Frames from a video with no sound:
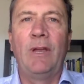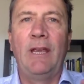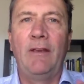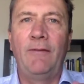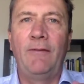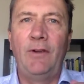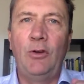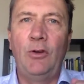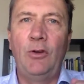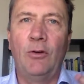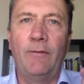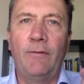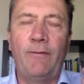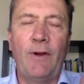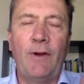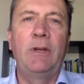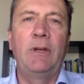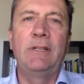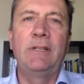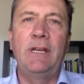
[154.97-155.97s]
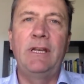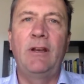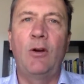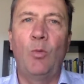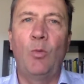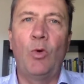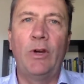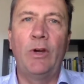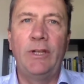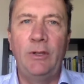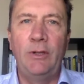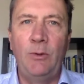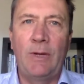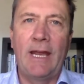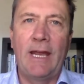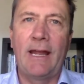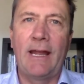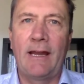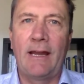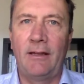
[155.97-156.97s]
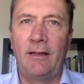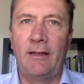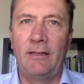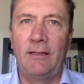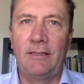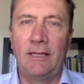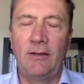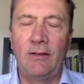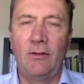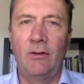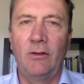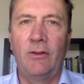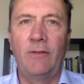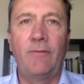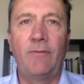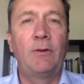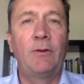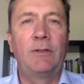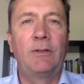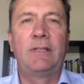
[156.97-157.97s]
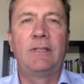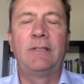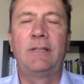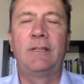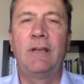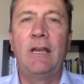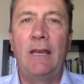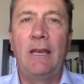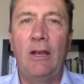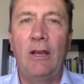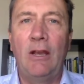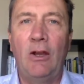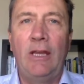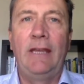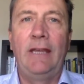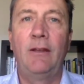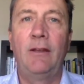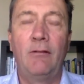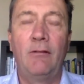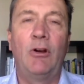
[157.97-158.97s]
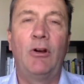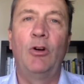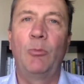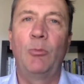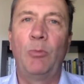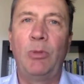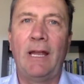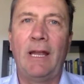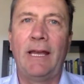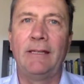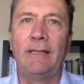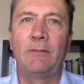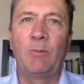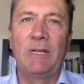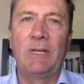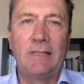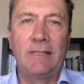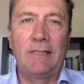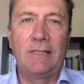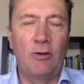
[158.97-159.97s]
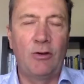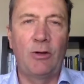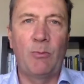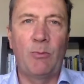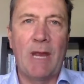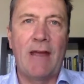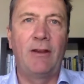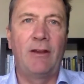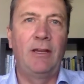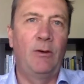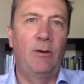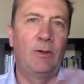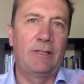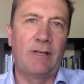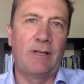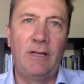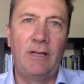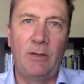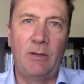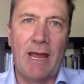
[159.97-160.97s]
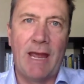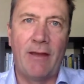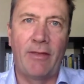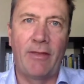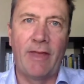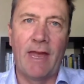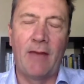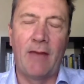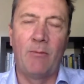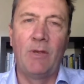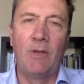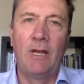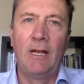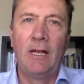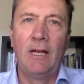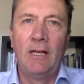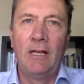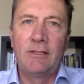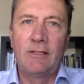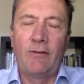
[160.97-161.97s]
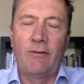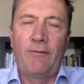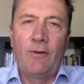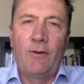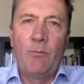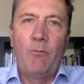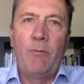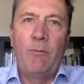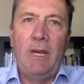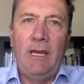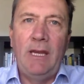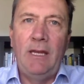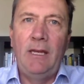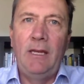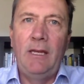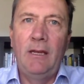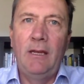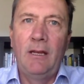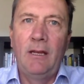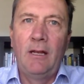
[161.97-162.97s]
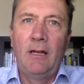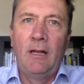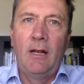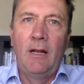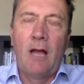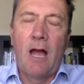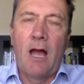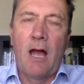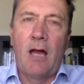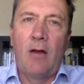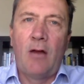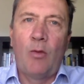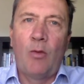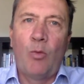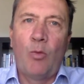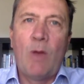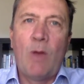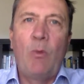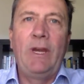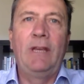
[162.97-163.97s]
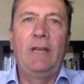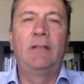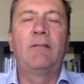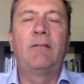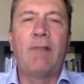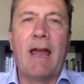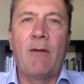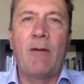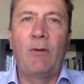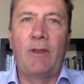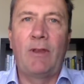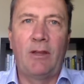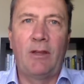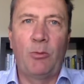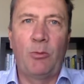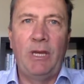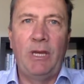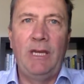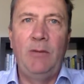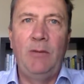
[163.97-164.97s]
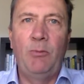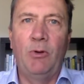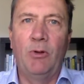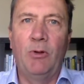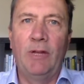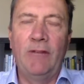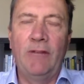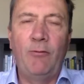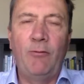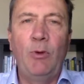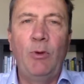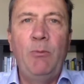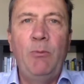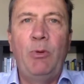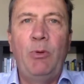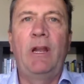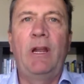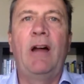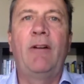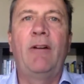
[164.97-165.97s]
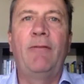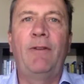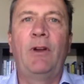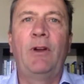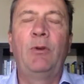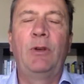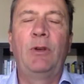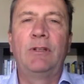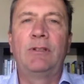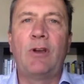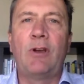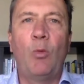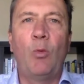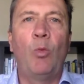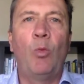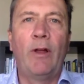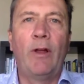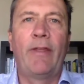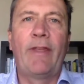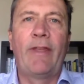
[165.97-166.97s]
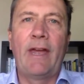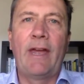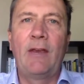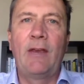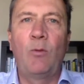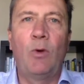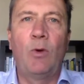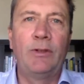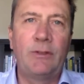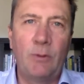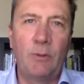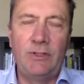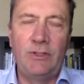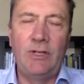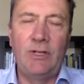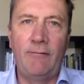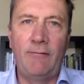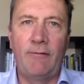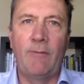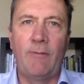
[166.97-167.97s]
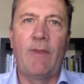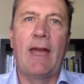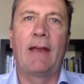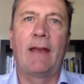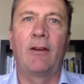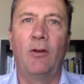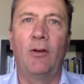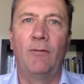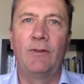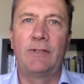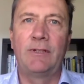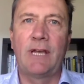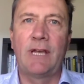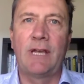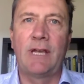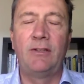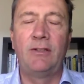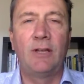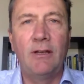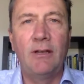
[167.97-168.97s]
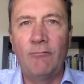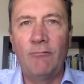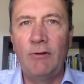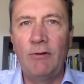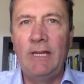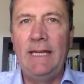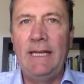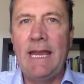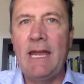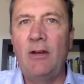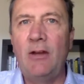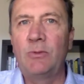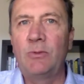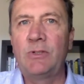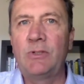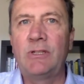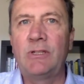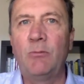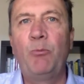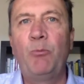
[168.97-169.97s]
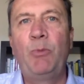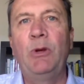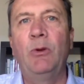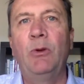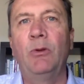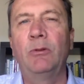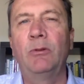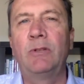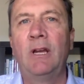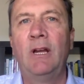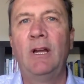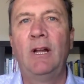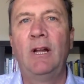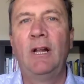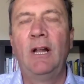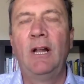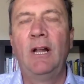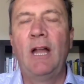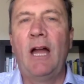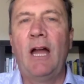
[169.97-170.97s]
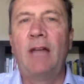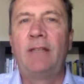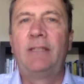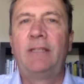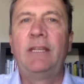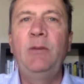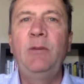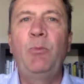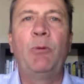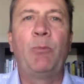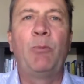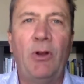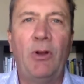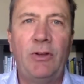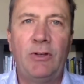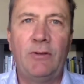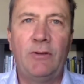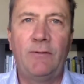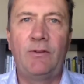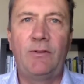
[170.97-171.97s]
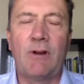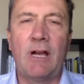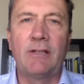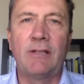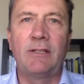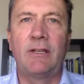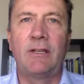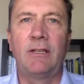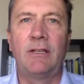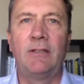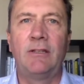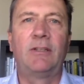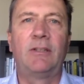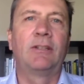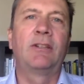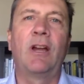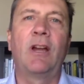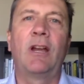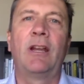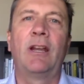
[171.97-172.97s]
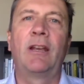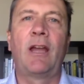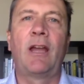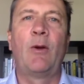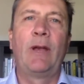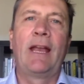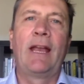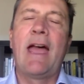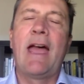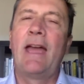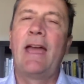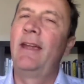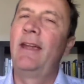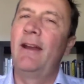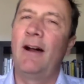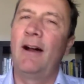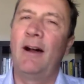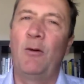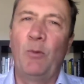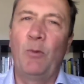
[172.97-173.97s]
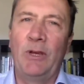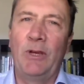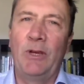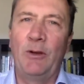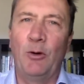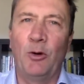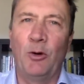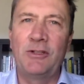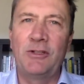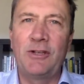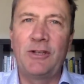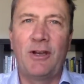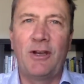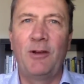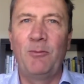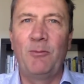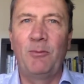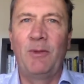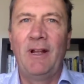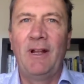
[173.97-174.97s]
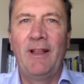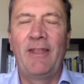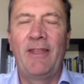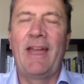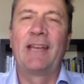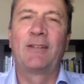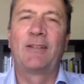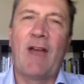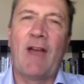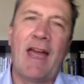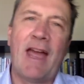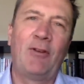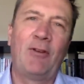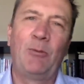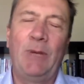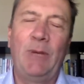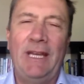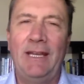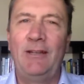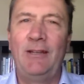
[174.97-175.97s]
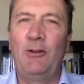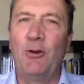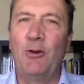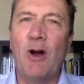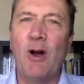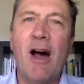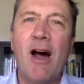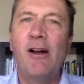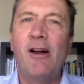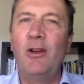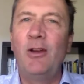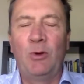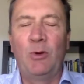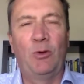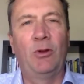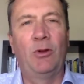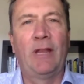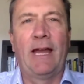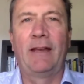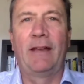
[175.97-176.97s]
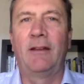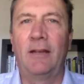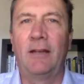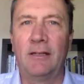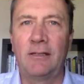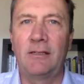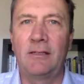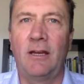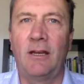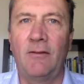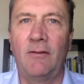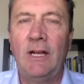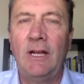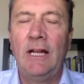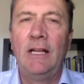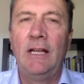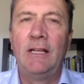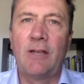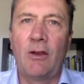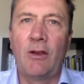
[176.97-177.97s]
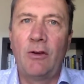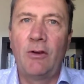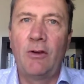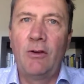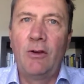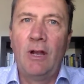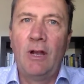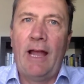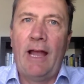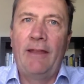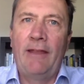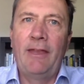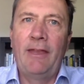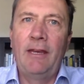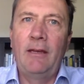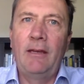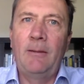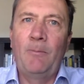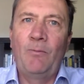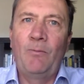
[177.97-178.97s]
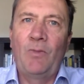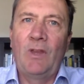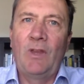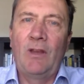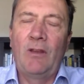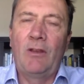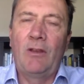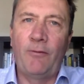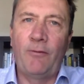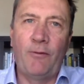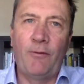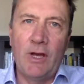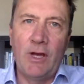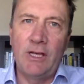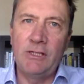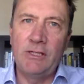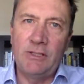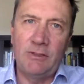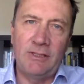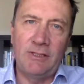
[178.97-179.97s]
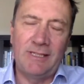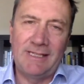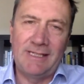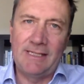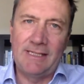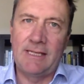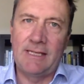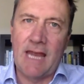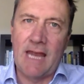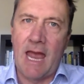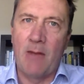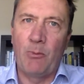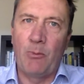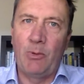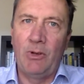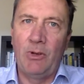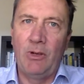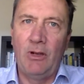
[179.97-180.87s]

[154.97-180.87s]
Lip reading: if you're focusing on what you get out of the deal, the focus is in the wrong place, because it's not about you, it's only about them. So for me, when we interact with other people, if we put our focus on what they want to achieve from that conversation, it really helps to build a deeper bond of trust than just kind of going, hey, aren't we awesome? Thanks for having me in your home, all that kind of stuff. So I think the first step